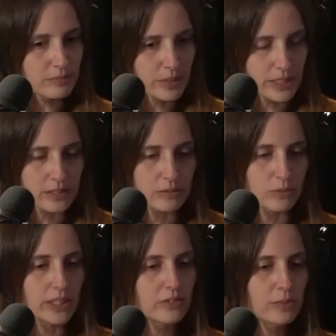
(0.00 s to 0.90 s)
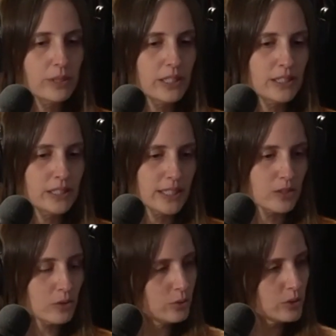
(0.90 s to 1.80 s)
when everybody's
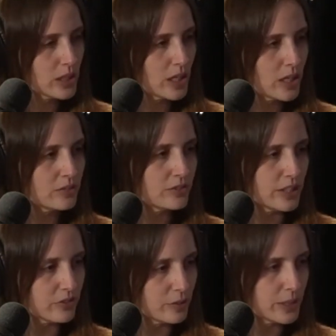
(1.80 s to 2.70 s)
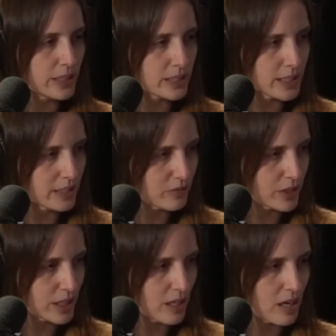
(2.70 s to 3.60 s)
like cooled off and everybody's like
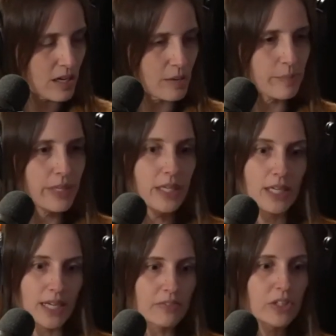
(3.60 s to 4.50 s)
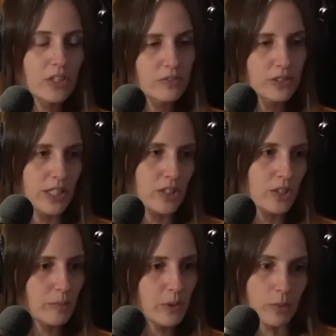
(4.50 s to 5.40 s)
feeling calm, have a
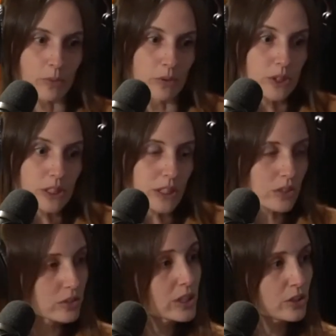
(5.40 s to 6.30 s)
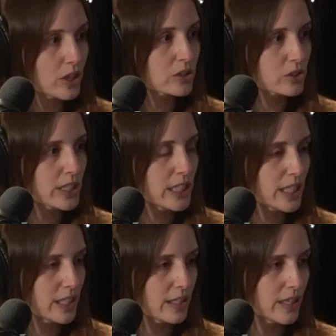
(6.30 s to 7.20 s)
conversation about approaches to dog
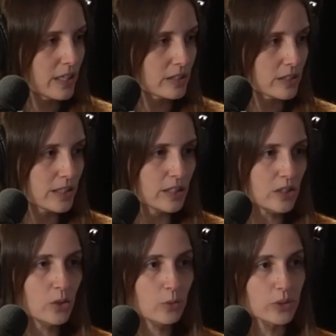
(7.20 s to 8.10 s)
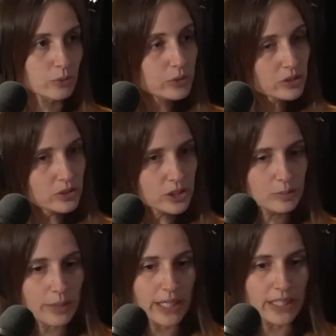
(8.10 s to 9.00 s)
training and you know, what the research is
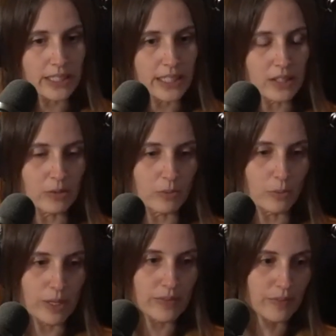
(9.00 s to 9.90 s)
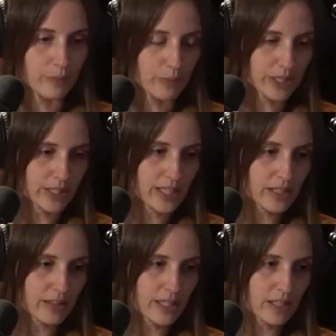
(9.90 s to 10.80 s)
behind it and what they
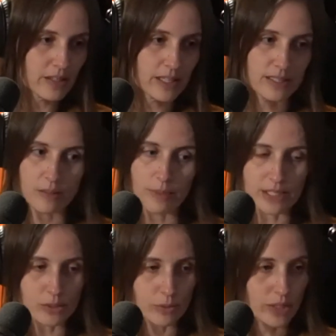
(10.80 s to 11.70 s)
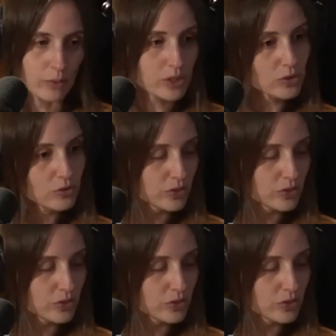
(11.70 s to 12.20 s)
think is the best way, what you've